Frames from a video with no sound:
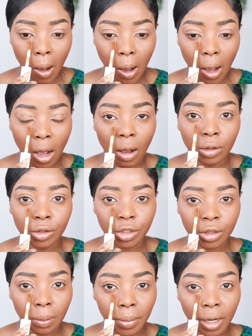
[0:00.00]
I'll
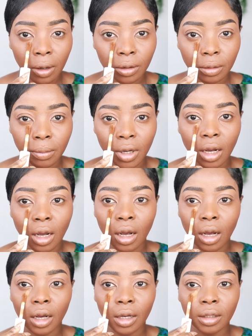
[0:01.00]
just apply under my
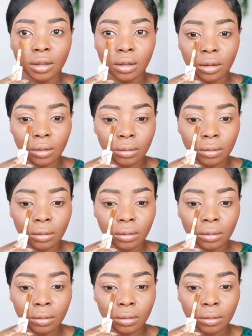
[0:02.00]
eyes.